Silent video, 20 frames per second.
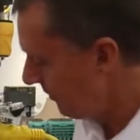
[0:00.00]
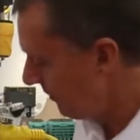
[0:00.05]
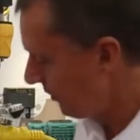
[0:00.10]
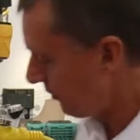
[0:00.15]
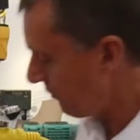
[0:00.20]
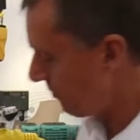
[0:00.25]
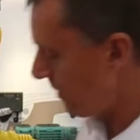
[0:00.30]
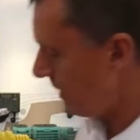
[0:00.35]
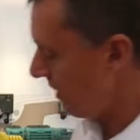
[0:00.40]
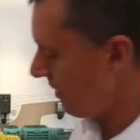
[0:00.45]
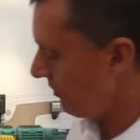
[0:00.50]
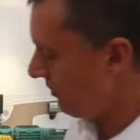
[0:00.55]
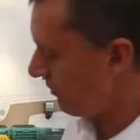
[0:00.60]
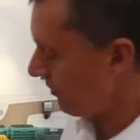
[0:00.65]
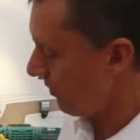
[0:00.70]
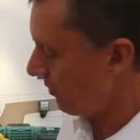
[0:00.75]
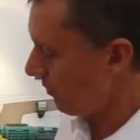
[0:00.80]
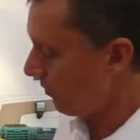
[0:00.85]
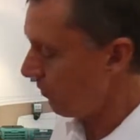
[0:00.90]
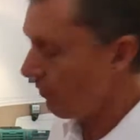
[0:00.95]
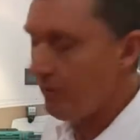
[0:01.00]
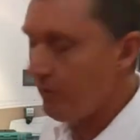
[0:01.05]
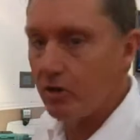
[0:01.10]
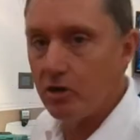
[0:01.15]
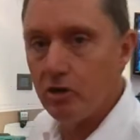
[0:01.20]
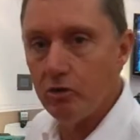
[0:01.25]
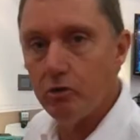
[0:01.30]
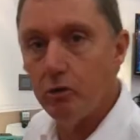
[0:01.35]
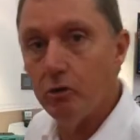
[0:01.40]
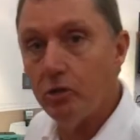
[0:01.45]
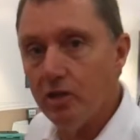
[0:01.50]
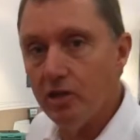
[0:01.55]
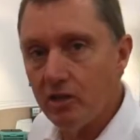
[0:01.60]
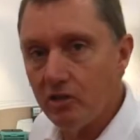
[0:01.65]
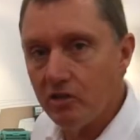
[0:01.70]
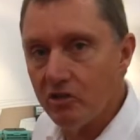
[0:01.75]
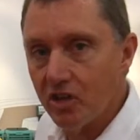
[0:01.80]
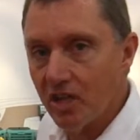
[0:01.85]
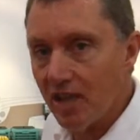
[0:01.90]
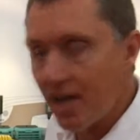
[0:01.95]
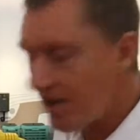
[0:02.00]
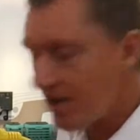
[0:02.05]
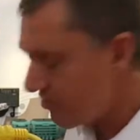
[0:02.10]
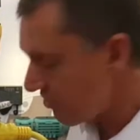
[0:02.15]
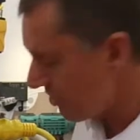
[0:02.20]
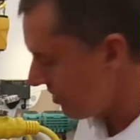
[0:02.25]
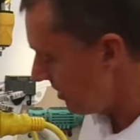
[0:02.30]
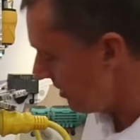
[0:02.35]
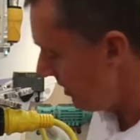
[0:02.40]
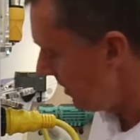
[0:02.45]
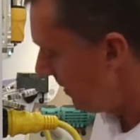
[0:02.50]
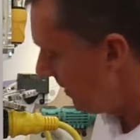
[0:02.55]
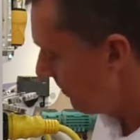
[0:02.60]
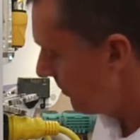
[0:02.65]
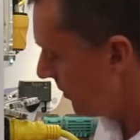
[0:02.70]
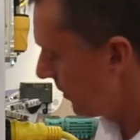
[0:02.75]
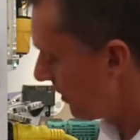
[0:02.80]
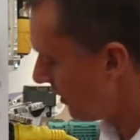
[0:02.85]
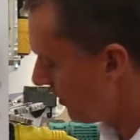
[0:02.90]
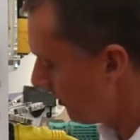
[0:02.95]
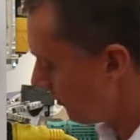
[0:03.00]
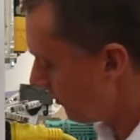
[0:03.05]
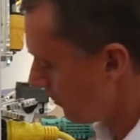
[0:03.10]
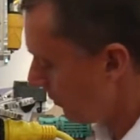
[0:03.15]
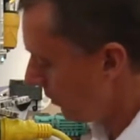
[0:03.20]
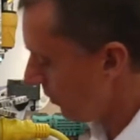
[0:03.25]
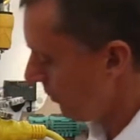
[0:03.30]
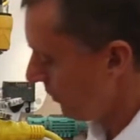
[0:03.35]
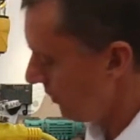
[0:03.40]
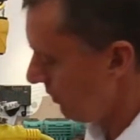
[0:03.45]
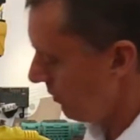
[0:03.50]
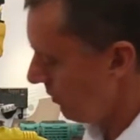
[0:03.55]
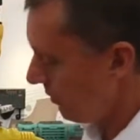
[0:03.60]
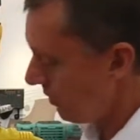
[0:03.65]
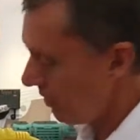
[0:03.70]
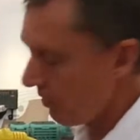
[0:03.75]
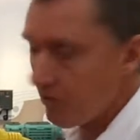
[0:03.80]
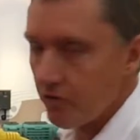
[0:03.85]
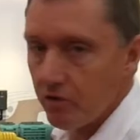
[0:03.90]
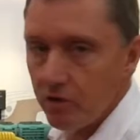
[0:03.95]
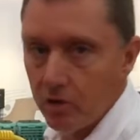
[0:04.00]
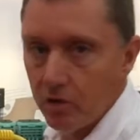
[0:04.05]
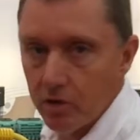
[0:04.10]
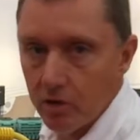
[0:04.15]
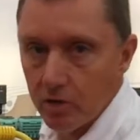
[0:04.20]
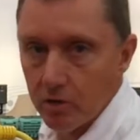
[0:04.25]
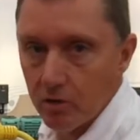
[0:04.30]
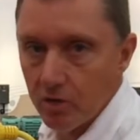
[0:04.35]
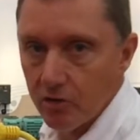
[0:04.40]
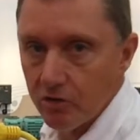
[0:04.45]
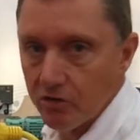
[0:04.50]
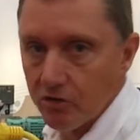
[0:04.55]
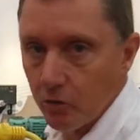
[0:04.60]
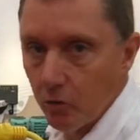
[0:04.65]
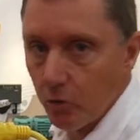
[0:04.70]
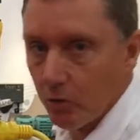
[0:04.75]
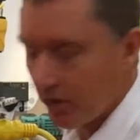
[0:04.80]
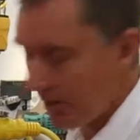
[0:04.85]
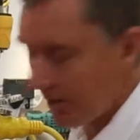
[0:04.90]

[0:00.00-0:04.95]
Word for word: This means that when you do the installation, you can install the unit, you can install the